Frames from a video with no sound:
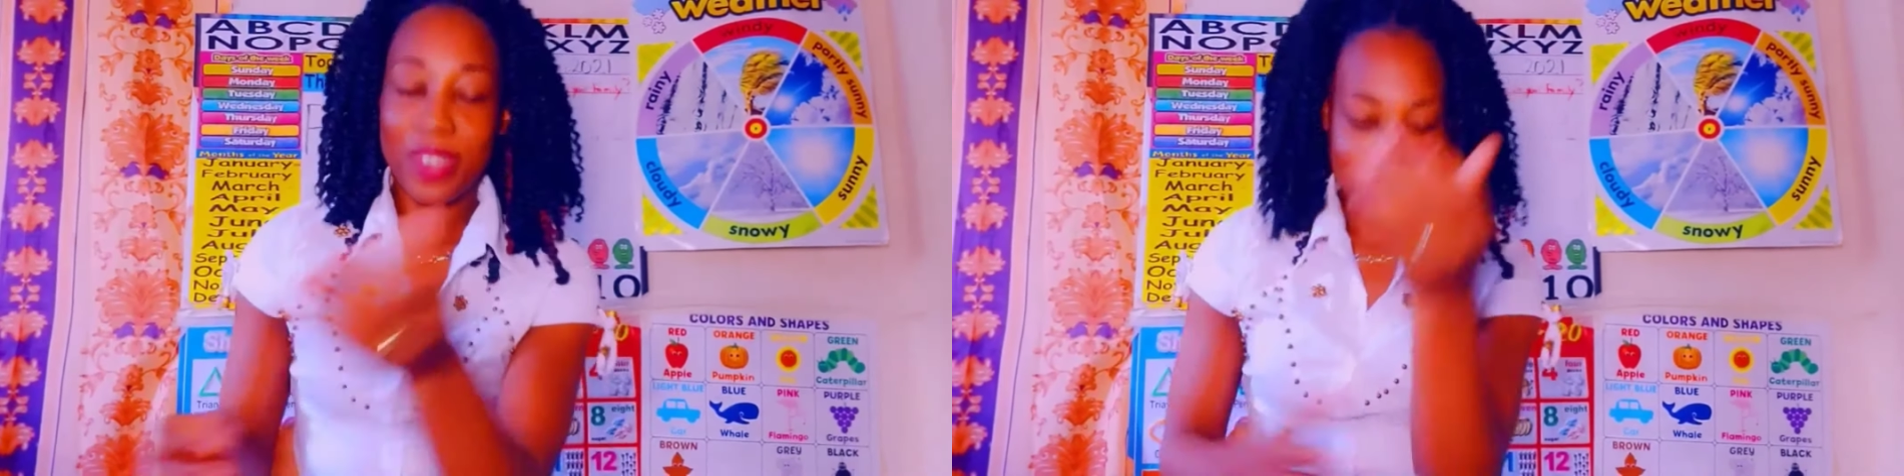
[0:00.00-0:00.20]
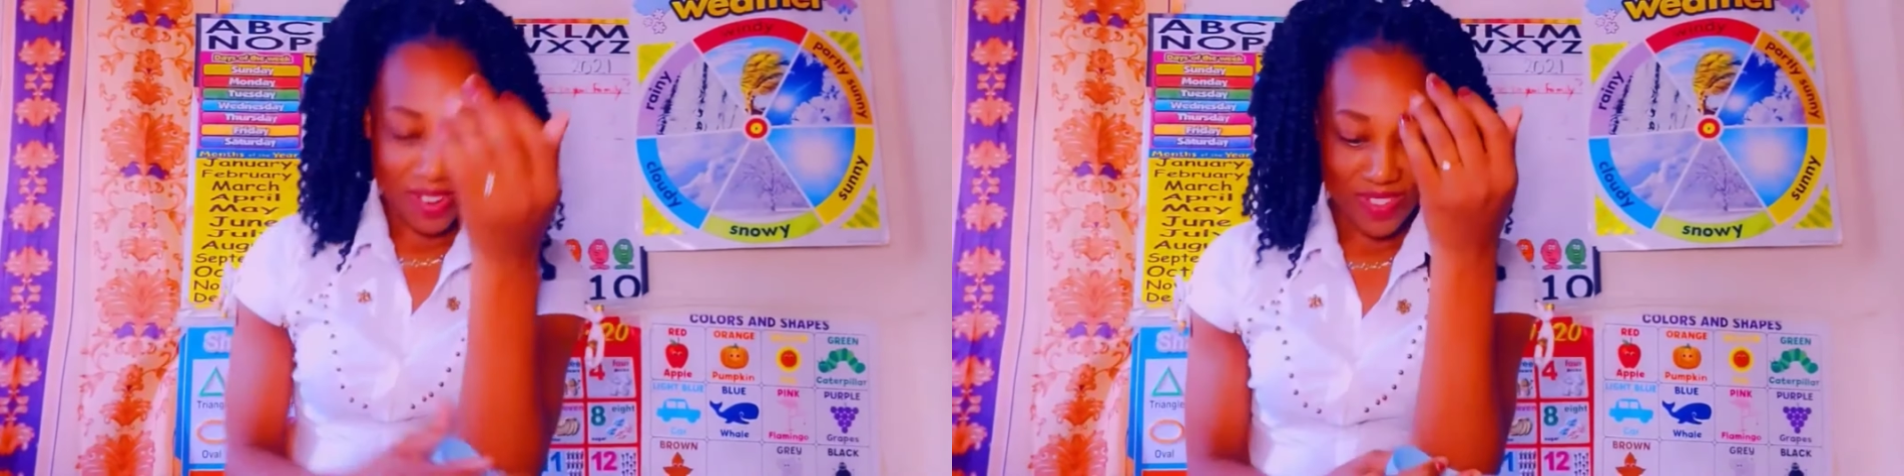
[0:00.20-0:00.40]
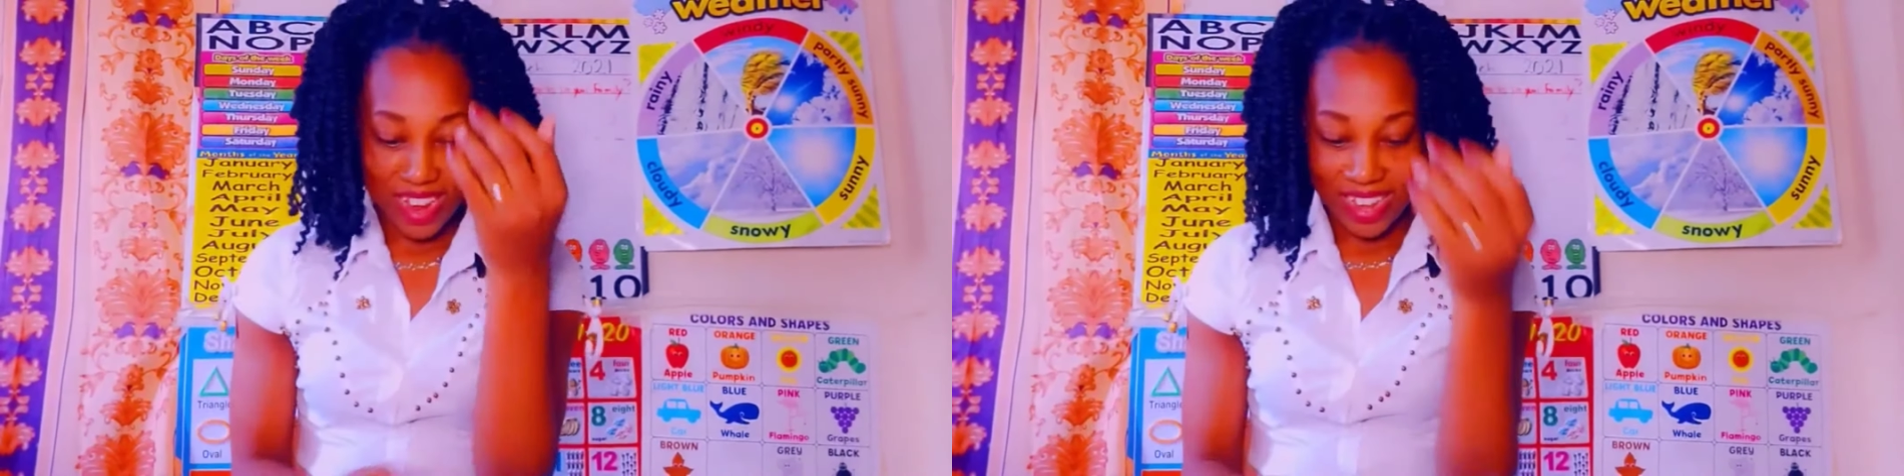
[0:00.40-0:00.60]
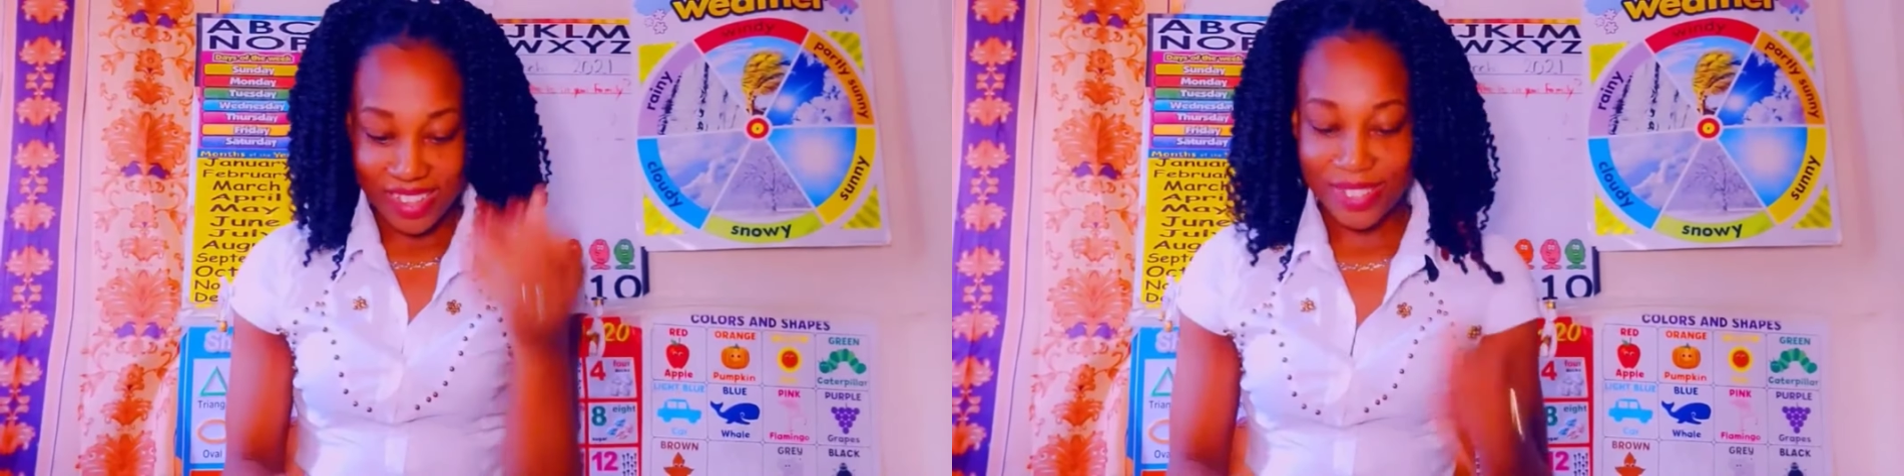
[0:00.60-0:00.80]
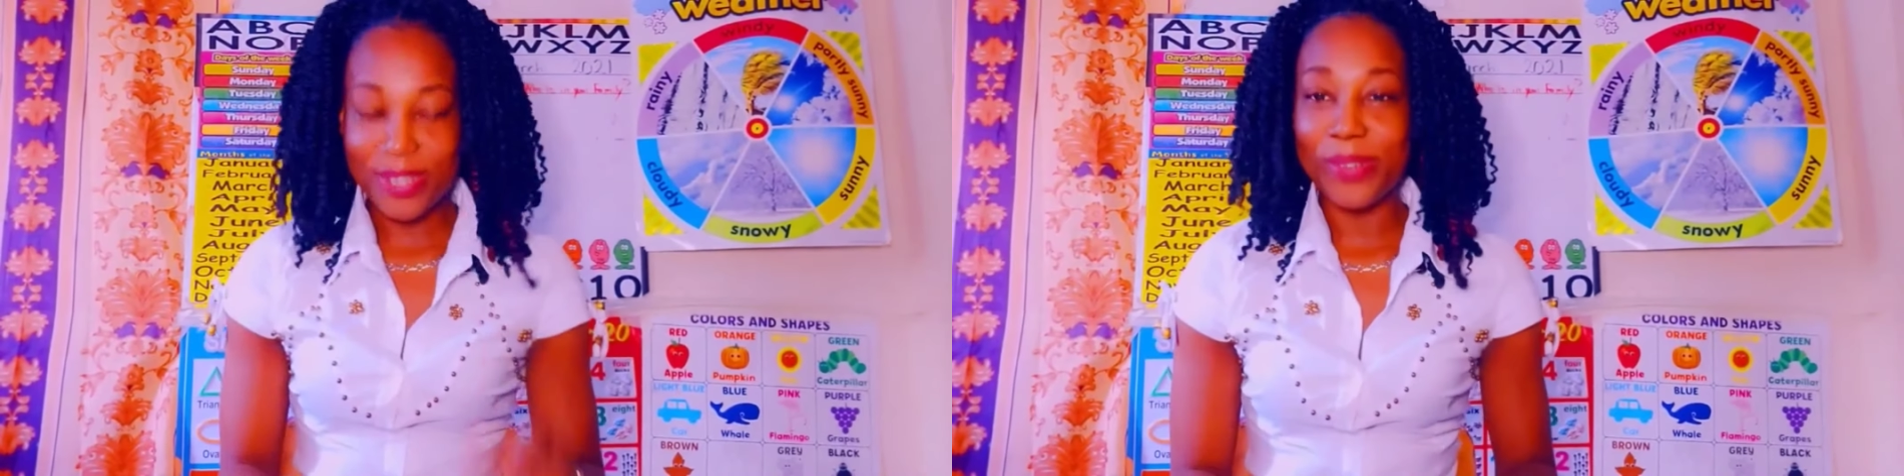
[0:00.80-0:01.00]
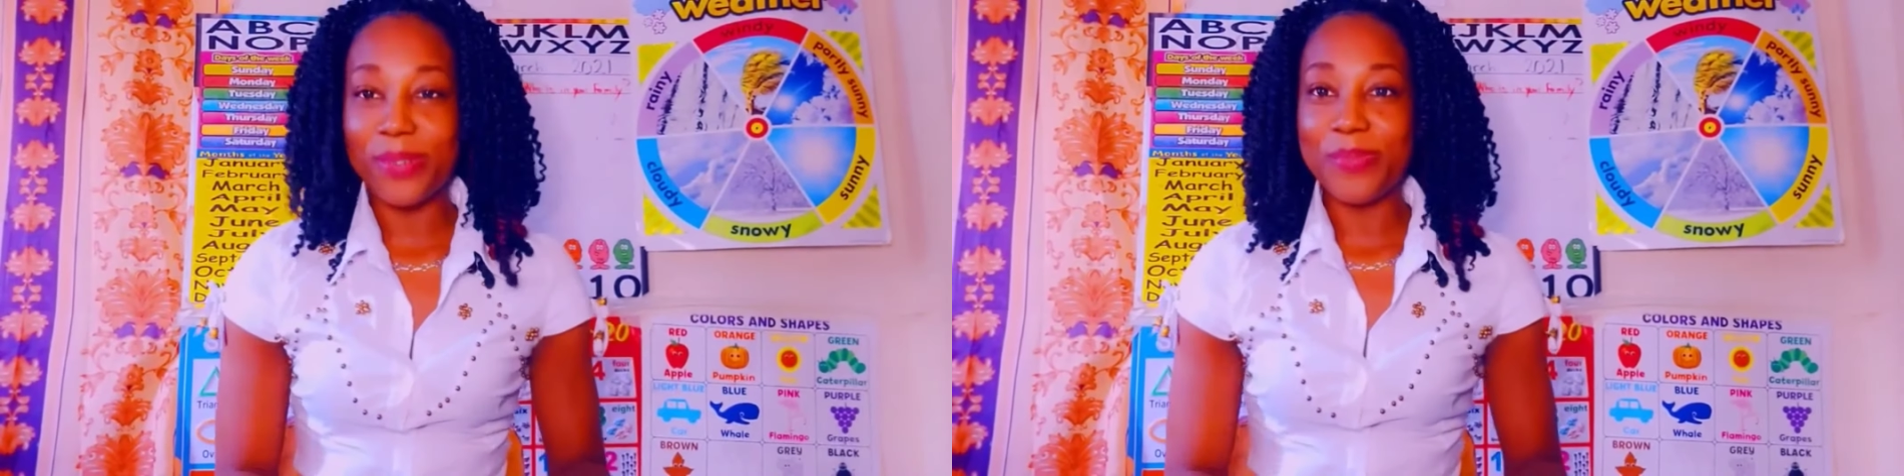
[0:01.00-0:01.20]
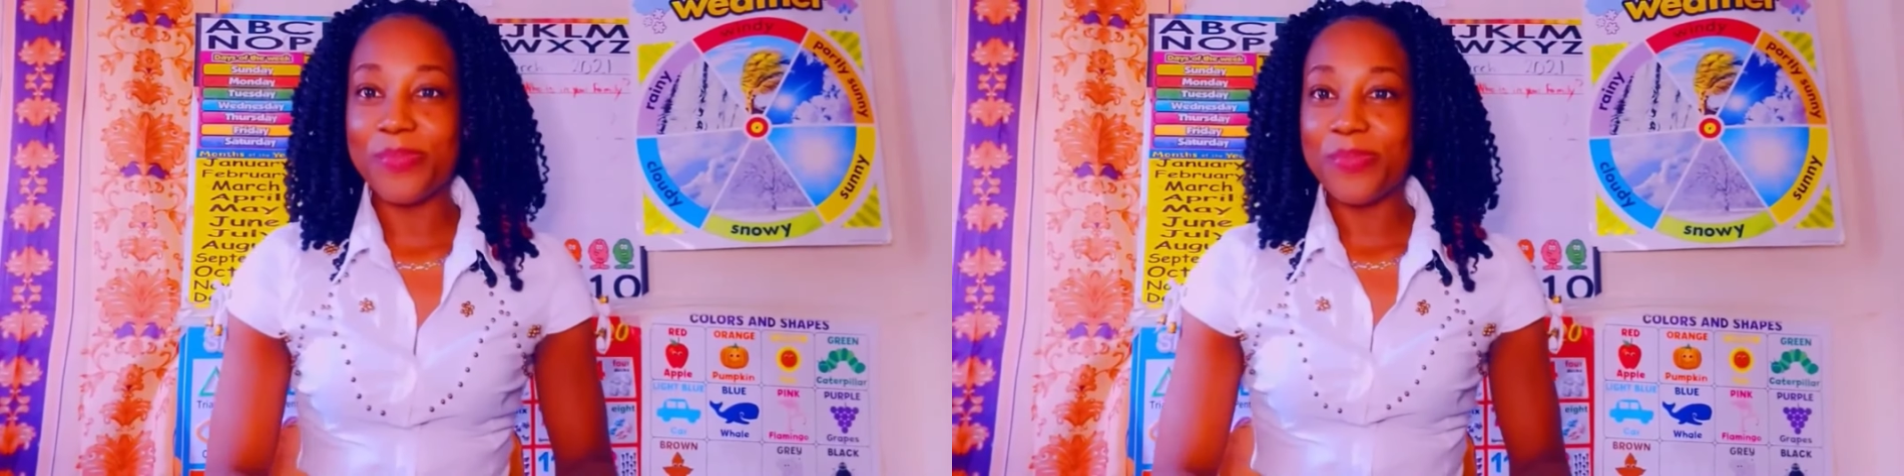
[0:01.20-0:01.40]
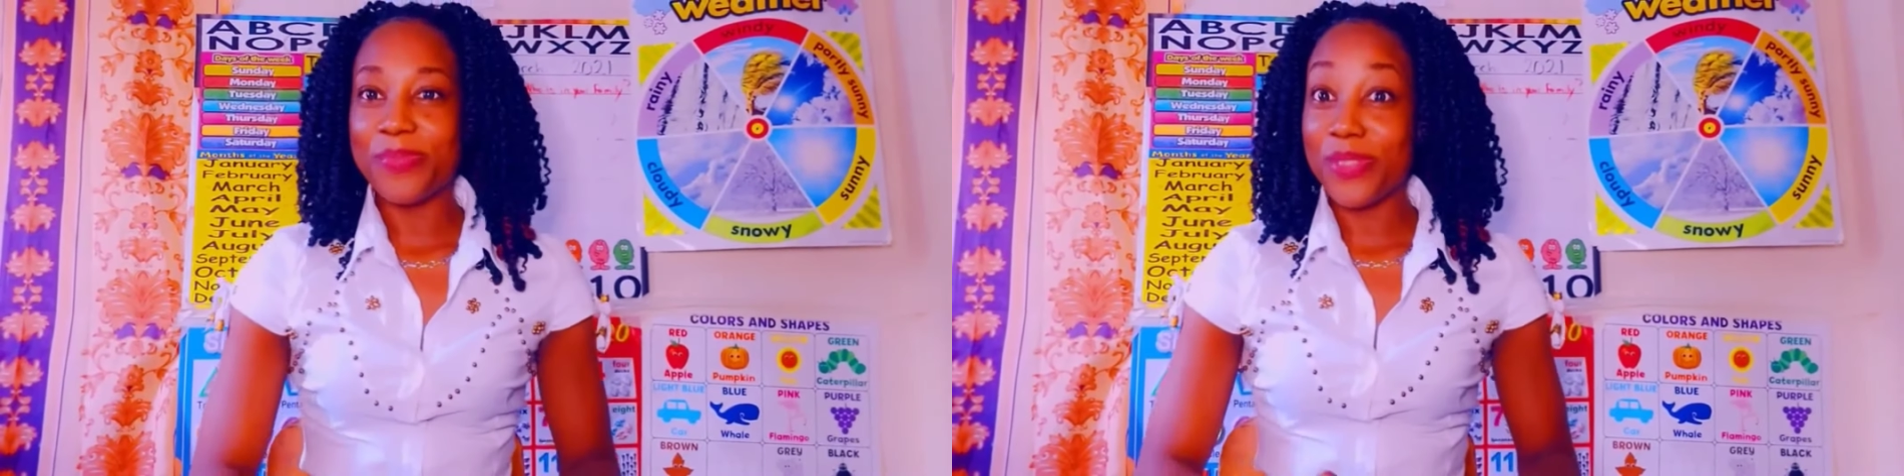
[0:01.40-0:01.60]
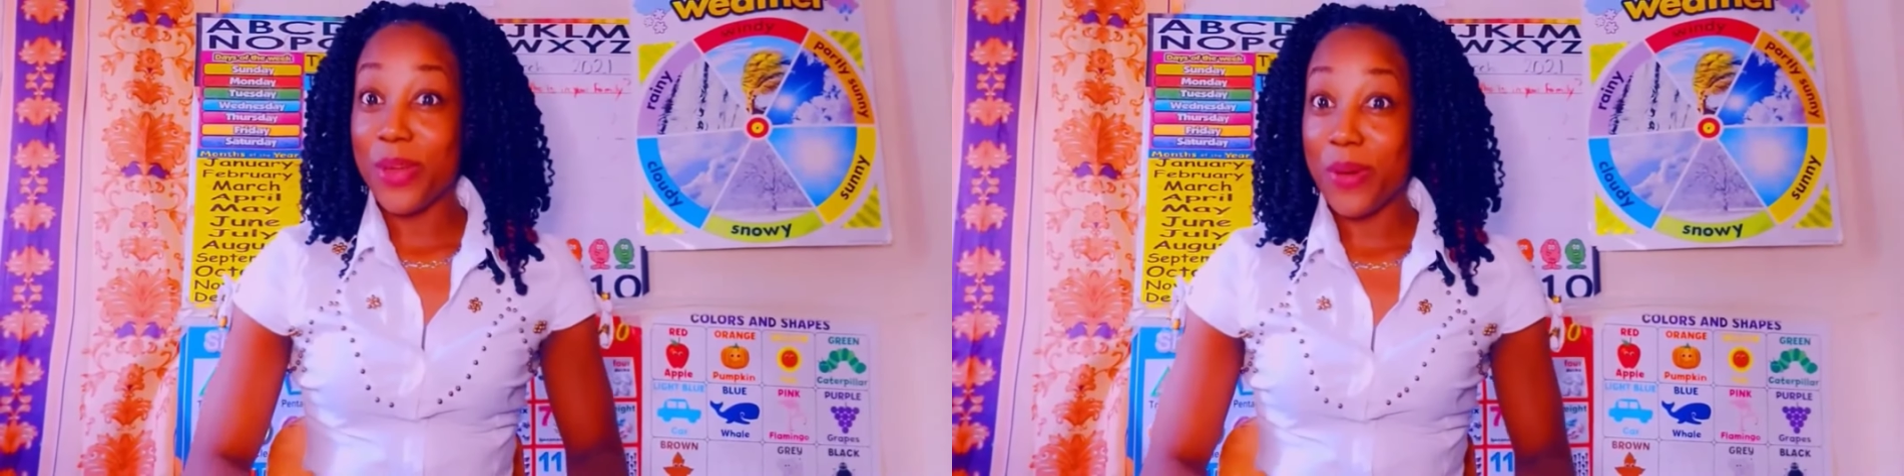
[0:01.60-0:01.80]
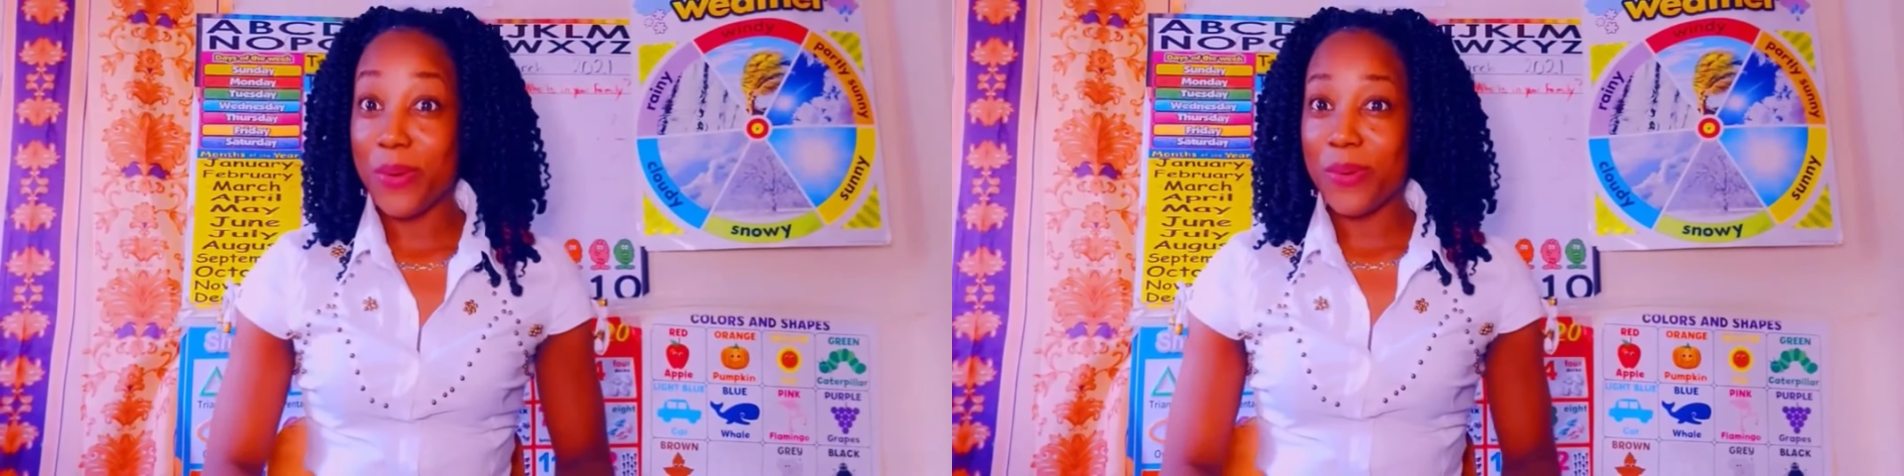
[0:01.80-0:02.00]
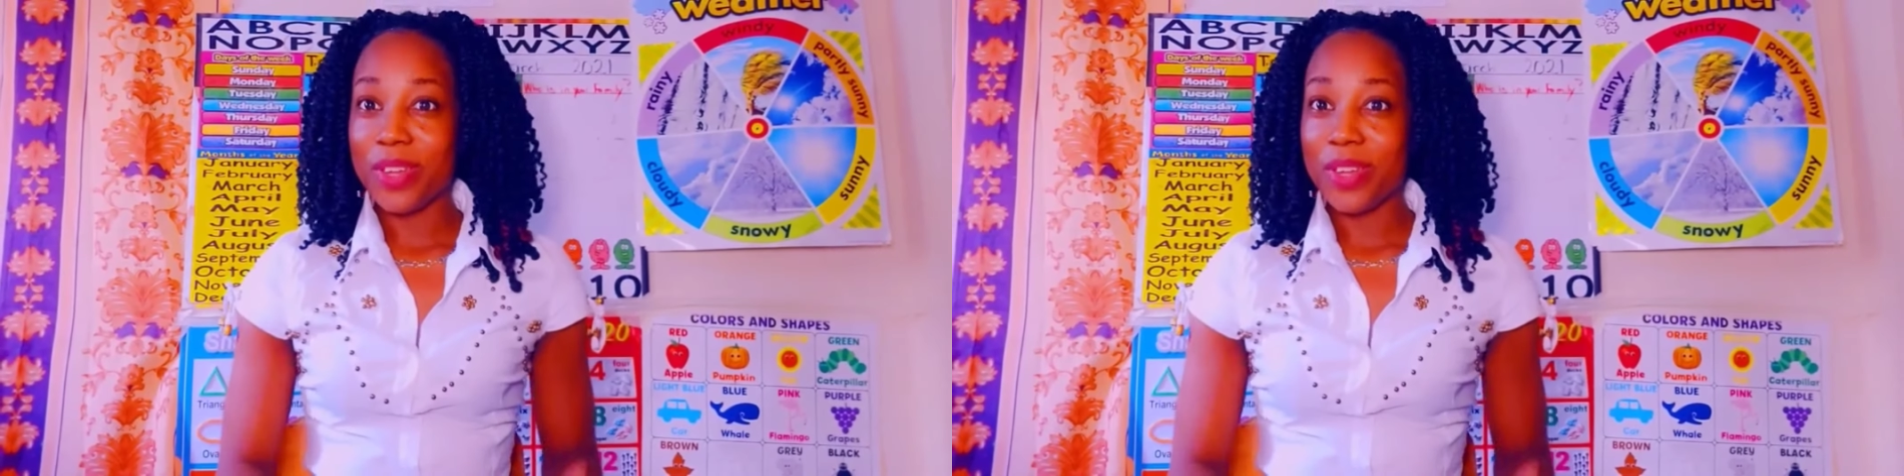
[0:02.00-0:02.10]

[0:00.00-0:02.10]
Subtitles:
All right, so now,